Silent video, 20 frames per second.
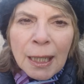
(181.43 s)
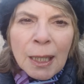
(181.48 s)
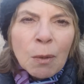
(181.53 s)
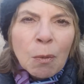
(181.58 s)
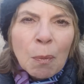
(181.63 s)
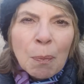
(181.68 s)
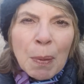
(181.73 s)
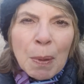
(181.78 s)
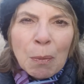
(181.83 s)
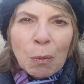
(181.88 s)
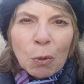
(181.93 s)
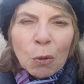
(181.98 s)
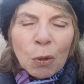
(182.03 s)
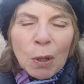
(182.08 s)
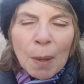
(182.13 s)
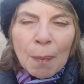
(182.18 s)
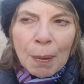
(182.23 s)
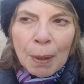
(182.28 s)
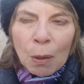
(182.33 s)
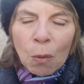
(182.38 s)
that's what people call
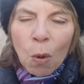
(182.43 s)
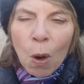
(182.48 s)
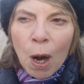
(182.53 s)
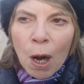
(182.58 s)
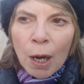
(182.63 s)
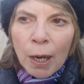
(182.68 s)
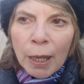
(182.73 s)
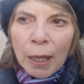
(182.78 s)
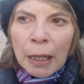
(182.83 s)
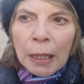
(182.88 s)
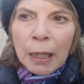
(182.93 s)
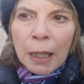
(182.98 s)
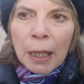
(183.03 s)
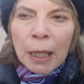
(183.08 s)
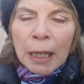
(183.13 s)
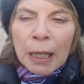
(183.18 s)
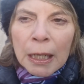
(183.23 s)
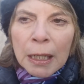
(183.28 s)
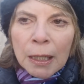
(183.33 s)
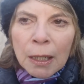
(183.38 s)
their big why.
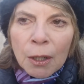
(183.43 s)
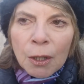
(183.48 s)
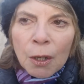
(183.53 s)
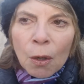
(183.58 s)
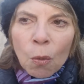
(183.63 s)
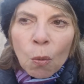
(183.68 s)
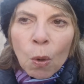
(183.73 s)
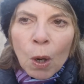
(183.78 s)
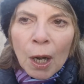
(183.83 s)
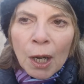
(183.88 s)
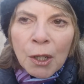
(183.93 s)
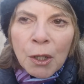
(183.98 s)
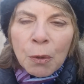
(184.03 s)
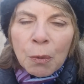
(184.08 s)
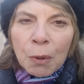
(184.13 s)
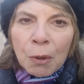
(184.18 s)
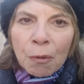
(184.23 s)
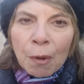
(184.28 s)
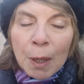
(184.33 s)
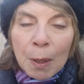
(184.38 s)
So why do
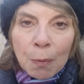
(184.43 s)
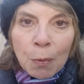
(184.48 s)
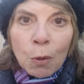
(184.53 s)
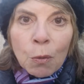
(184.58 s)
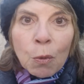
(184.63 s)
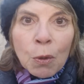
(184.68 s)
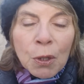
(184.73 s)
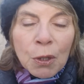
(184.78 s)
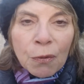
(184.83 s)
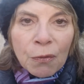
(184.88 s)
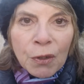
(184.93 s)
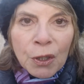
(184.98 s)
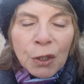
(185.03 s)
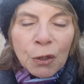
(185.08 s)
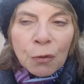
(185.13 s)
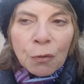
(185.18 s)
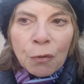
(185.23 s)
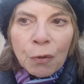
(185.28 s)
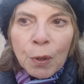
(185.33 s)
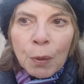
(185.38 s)
you want to write the book? What's the
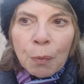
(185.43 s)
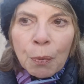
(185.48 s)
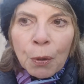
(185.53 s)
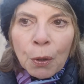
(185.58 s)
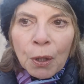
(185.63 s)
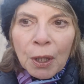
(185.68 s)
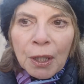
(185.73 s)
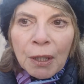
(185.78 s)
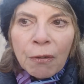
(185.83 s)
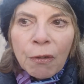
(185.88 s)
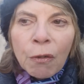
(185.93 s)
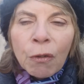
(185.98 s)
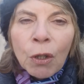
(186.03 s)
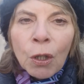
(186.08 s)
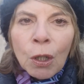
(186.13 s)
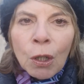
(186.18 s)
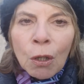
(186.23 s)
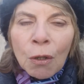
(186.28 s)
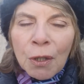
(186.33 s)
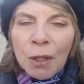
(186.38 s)
vision for the book? And if you've
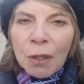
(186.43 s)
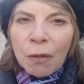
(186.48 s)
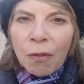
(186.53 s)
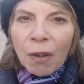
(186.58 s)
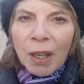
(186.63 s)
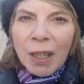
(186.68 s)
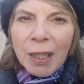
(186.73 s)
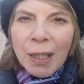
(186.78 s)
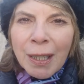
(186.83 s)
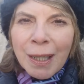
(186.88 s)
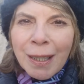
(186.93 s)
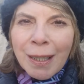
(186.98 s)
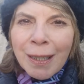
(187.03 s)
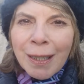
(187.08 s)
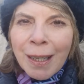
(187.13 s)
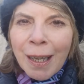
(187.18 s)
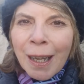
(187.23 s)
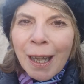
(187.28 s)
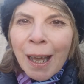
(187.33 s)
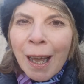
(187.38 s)
got lots of ideas,
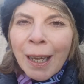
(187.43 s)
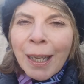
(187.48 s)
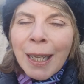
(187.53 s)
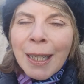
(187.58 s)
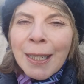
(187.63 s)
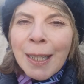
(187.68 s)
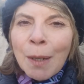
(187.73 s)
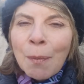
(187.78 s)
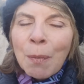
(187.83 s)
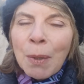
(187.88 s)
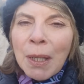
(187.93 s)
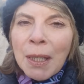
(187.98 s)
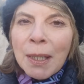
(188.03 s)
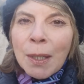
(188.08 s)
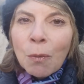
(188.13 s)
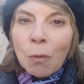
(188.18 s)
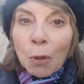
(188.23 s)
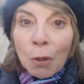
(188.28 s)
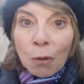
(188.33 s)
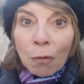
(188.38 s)
I guess that means
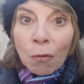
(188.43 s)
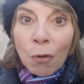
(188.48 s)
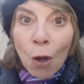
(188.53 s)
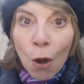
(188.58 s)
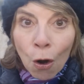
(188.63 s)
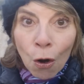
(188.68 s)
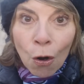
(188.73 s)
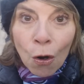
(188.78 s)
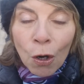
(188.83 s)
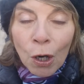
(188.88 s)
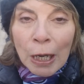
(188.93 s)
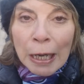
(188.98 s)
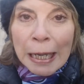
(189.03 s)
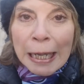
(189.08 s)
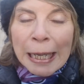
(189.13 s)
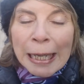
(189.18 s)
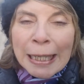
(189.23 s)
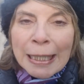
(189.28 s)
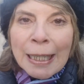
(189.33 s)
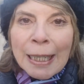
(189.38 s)
that what you've got
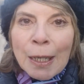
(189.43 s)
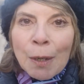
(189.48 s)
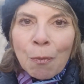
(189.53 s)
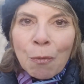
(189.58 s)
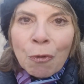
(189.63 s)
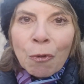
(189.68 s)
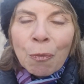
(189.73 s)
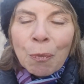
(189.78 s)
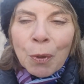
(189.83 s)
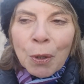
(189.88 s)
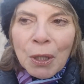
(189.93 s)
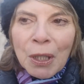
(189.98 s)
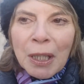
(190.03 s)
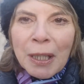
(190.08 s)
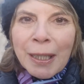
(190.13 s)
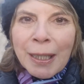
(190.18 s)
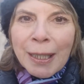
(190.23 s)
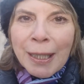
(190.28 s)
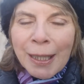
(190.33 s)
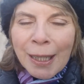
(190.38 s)
is a number of books
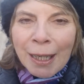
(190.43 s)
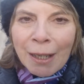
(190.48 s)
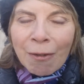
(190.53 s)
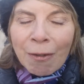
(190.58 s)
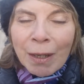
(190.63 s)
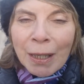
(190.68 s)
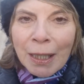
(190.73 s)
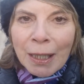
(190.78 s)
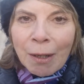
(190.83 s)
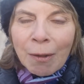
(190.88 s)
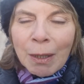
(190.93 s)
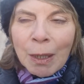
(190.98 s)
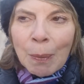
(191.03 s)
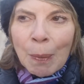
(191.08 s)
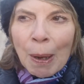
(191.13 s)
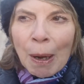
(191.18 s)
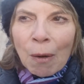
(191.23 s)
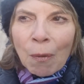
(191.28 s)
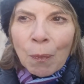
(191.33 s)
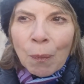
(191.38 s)
in the series. So it's
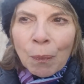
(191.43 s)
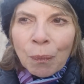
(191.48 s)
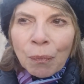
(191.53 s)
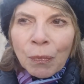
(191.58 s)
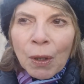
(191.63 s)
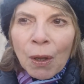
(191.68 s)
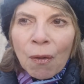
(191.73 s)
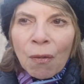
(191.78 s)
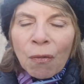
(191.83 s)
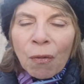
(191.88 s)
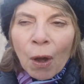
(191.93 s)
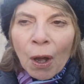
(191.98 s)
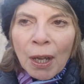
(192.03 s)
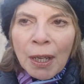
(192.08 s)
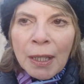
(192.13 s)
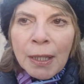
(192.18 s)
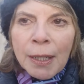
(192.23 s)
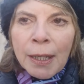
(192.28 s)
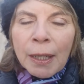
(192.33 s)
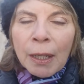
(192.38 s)
about
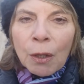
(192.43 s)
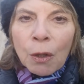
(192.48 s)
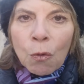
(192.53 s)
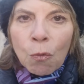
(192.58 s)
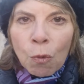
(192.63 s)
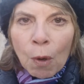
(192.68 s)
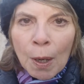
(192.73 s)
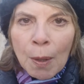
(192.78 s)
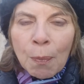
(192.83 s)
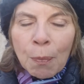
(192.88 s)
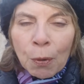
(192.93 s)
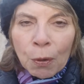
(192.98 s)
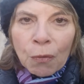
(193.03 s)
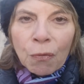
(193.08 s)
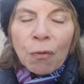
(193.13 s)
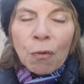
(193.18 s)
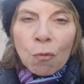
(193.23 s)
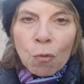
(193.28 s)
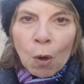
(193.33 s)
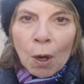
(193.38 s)
finding the right
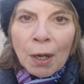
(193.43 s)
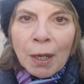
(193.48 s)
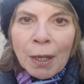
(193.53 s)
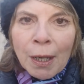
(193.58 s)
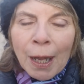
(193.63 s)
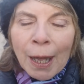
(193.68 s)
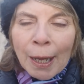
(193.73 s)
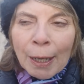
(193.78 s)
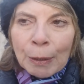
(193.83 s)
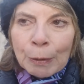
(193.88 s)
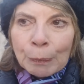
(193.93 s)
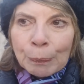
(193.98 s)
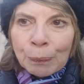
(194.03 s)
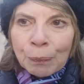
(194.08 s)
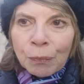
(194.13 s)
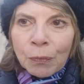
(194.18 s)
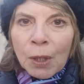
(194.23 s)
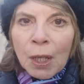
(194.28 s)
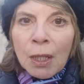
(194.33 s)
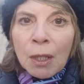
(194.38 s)
book for right now.
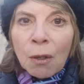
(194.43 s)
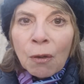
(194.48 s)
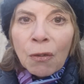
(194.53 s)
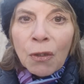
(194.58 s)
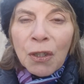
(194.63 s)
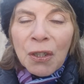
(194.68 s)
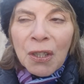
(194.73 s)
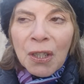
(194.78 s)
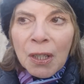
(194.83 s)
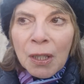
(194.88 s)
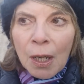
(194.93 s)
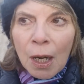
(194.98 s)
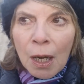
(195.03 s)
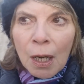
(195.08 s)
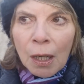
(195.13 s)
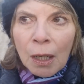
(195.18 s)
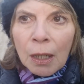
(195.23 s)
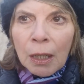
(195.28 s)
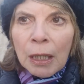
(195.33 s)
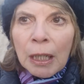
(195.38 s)
So if you're
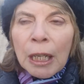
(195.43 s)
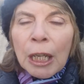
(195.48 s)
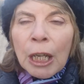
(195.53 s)
stuck